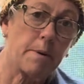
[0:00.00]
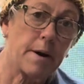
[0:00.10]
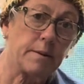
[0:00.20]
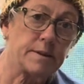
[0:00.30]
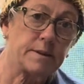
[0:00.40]

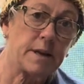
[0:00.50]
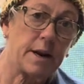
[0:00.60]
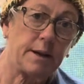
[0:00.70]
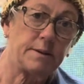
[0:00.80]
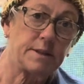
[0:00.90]
bottles that
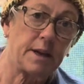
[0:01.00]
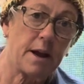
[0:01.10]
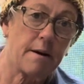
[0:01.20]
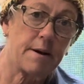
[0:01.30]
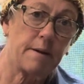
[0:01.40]
I used to
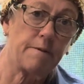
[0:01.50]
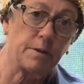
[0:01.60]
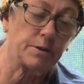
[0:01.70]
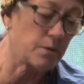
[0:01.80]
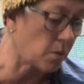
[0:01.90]
carry
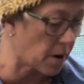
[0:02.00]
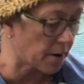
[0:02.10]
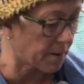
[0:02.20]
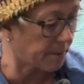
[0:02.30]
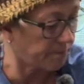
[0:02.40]
filtered
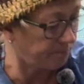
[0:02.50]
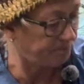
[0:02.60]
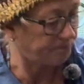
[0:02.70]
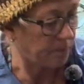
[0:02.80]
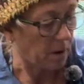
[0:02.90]
water in.
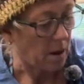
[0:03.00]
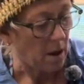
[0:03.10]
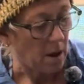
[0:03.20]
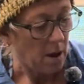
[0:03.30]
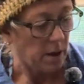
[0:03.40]

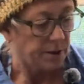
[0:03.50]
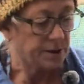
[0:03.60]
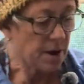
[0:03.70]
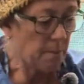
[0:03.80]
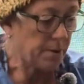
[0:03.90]

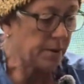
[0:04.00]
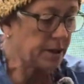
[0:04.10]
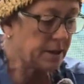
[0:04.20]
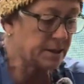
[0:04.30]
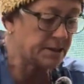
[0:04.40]
So
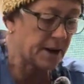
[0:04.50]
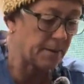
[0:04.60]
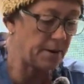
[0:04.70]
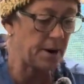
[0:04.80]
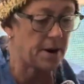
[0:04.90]
pulling this
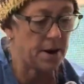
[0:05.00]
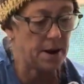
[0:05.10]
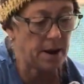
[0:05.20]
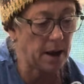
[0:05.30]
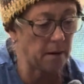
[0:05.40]
out,
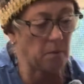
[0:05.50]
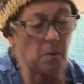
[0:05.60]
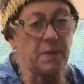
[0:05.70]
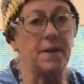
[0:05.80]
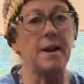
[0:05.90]

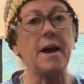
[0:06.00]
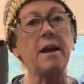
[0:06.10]
one thing I